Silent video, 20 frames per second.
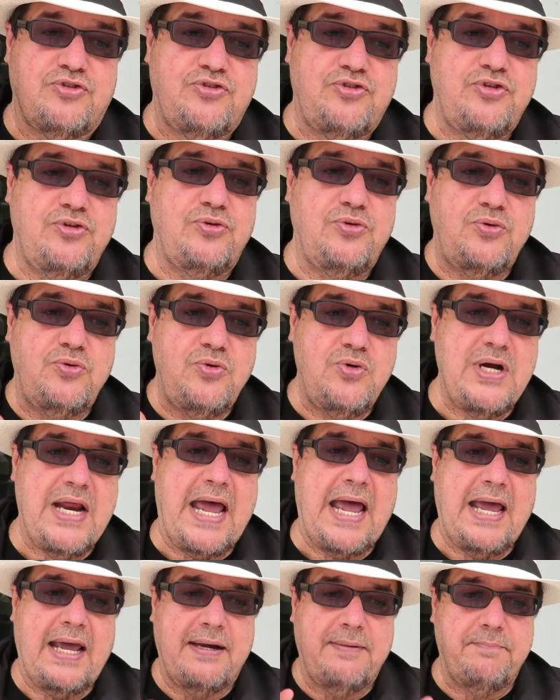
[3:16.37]
do
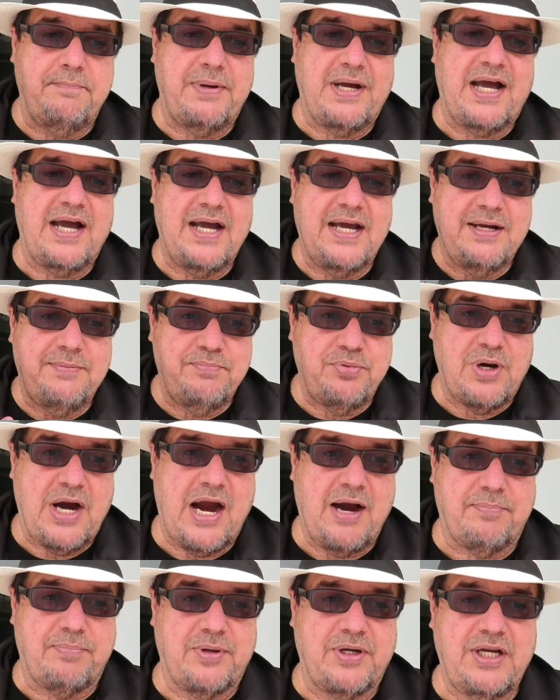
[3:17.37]
not buy
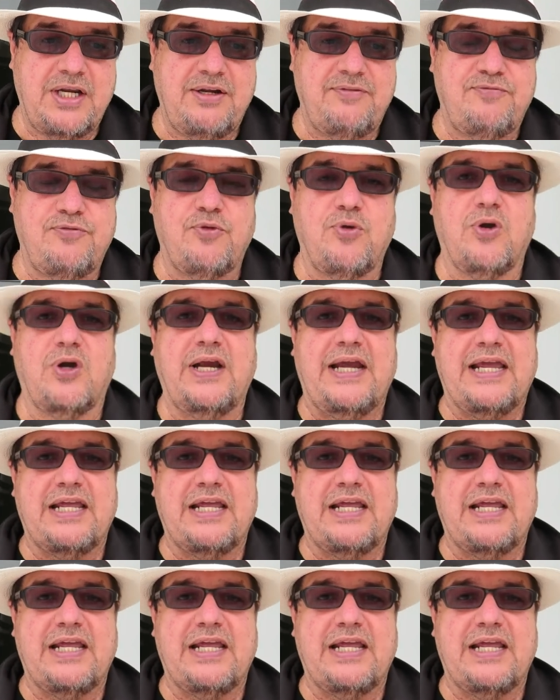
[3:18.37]
property for